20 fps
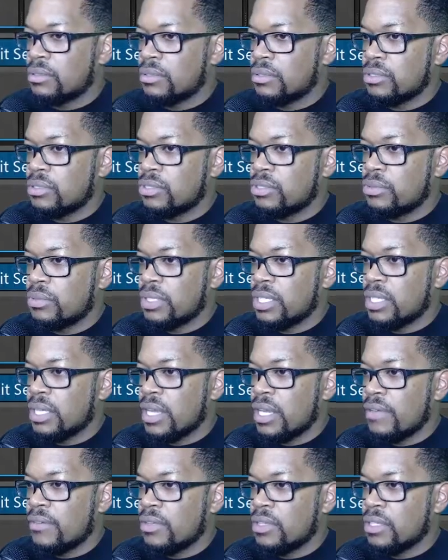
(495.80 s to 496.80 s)
until we get
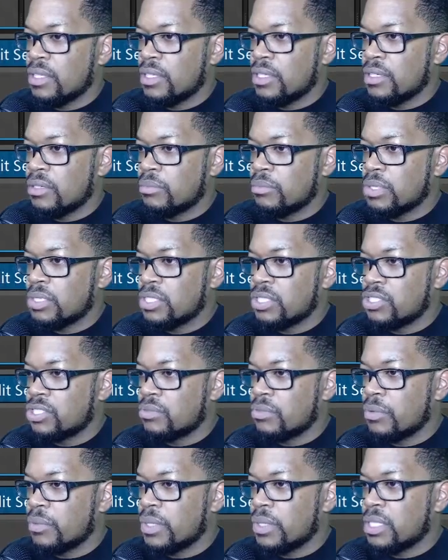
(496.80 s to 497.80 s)
everything
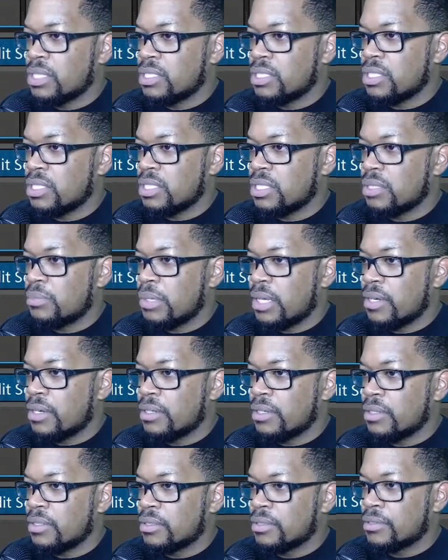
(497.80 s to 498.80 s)
positioned where we can see it
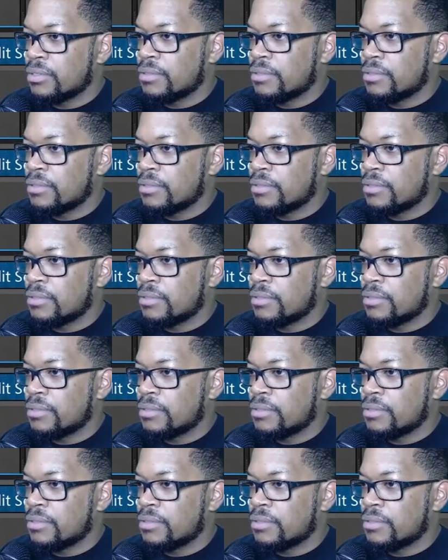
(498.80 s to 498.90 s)
better.